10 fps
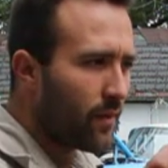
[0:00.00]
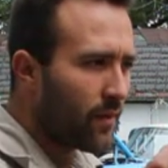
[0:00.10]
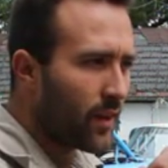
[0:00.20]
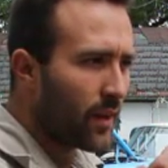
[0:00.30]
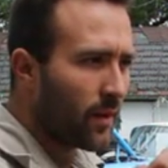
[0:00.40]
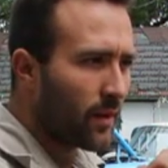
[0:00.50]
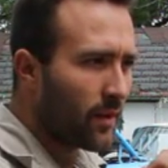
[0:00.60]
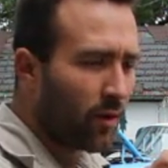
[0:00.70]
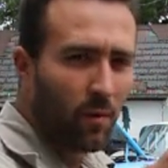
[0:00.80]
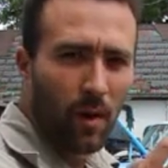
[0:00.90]

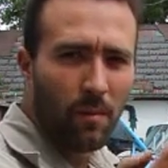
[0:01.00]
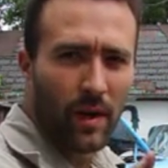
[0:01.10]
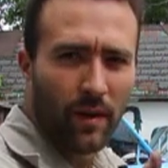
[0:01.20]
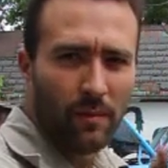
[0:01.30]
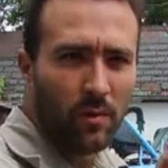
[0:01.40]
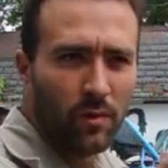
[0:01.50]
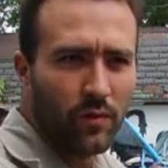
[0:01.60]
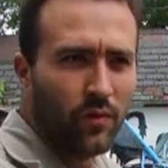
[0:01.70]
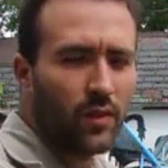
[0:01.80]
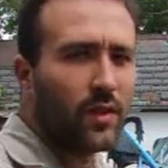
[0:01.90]
throwout bearing
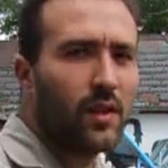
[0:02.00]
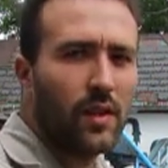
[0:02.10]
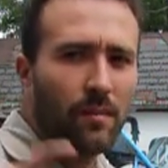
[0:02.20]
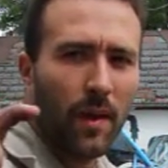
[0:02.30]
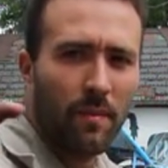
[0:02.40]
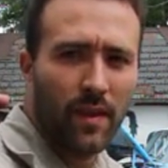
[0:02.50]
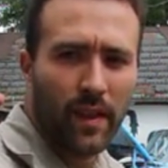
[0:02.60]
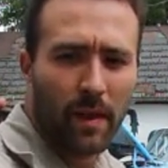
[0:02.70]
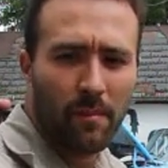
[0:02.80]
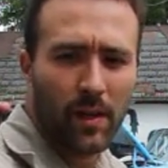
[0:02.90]
moves maybe
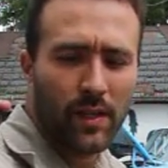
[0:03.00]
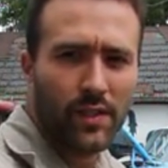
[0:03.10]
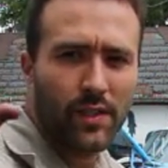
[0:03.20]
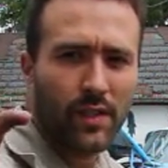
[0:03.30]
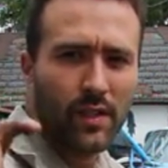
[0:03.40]
that much